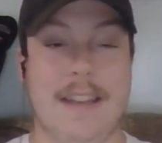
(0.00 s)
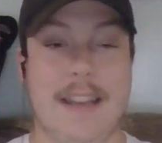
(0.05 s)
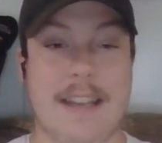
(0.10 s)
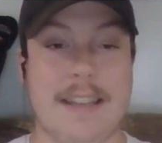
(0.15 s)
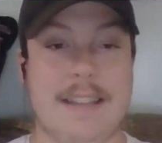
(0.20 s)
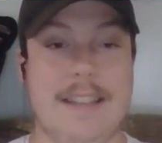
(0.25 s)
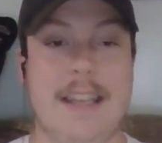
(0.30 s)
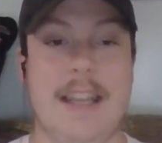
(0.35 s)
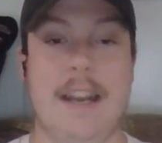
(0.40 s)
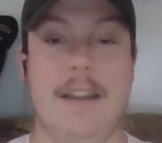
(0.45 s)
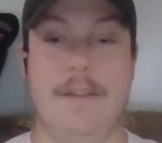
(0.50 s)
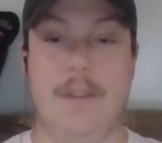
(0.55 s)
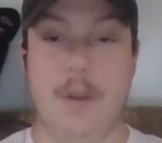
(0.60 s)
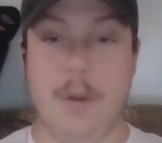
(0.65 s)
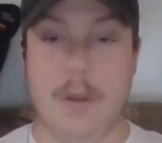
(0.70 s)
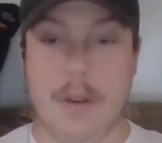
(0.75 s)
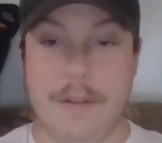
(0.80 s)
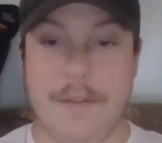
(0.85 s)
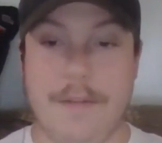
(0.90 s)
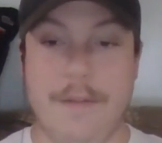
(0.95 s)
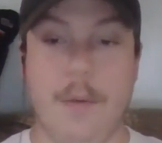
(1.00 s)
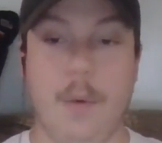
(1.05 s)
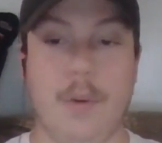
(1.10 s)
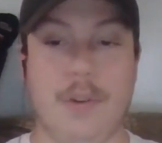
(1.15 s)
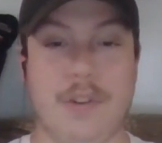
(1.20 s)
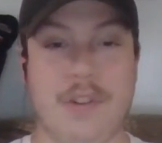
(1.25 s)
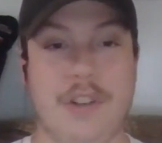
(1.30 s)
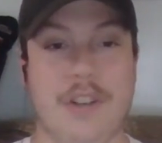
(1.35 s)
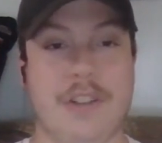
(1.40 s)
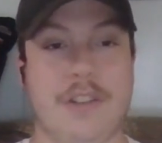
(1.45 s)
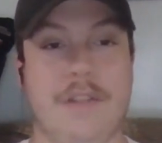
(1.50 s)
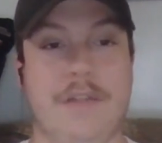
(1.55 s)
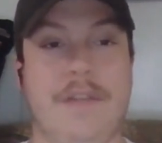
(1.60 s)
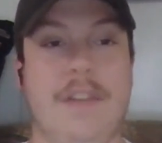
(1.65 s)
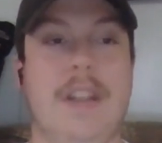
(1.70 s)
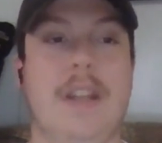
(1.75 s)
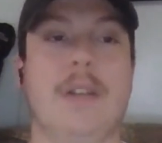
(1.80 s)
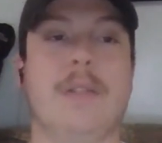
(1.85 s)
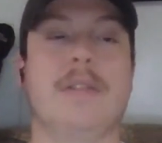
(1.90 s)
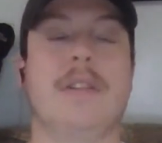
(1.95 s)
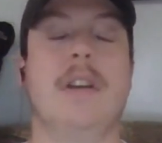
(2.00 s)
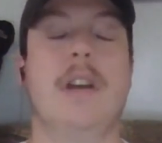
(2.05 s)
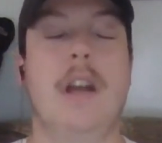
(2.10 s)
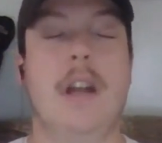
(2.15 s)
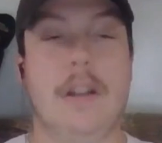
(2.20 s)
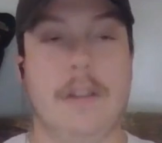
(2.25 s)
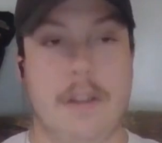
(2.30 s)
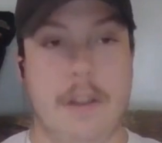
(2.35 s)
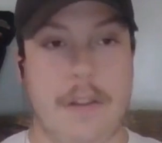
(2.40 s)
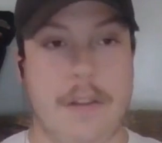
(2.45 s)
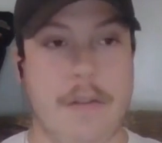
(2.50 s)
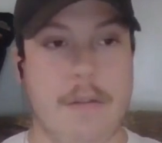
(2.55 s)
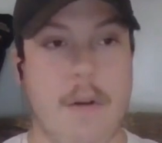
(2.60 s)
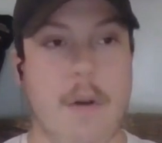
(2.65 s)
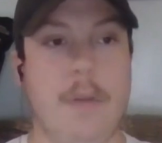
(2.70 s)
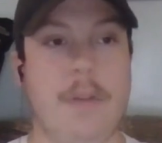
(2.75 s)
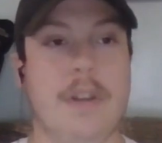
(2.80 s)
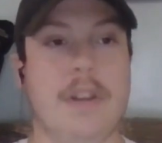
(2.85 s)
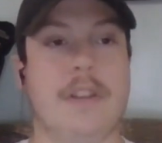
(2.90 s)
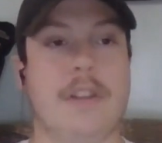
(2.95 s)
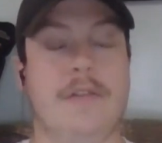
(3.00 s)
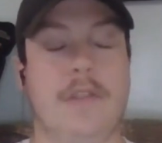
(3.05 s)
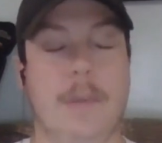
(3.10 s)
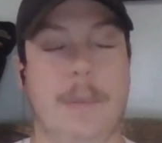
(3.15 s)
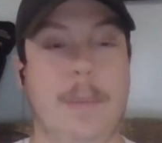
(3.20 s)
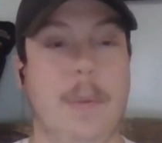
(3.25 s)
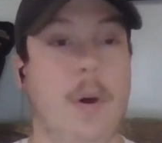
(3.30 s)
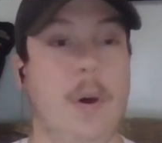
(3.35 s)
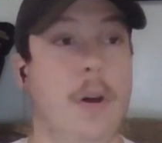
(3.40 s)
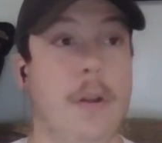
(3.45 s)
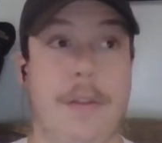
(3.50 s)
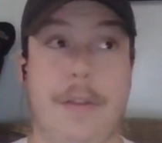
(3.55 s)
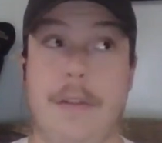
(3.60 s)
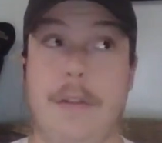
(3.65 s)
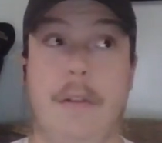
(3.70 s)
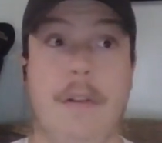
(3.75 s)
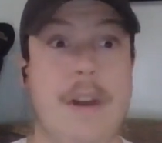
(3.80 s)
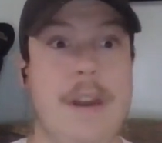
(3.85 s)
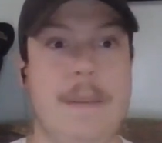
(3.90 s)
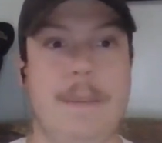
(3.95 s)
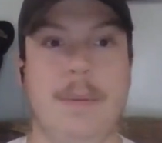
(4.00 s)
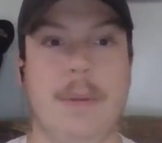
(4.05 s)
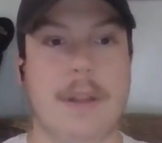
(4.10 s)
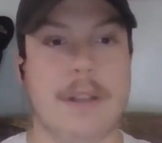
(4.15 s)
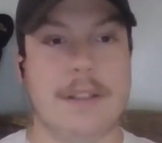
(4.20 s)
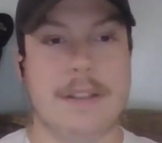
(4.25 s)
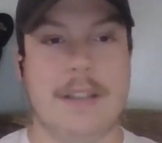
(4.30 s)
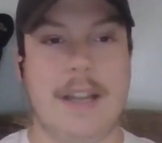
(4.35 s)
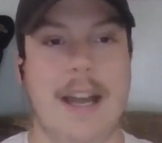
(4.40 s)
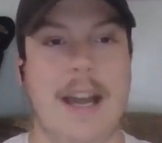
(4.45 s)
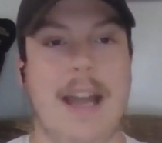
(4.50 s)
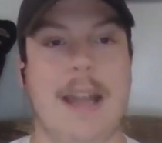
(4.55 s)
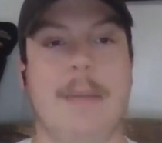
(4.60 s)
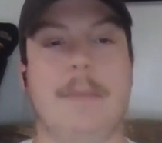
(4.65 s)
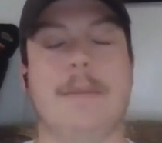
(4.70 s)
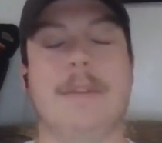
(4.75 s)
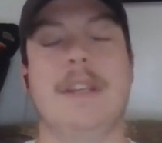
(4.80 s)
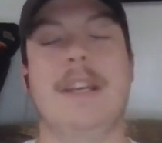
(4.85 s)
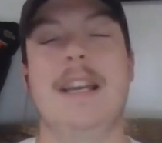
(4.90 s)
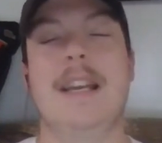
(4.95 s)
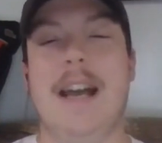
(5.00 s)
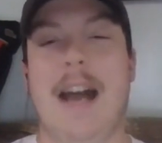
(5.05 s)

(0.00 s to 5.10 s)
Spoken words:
Like I said, if you can force Justin Fields to throw this football 30-plus times,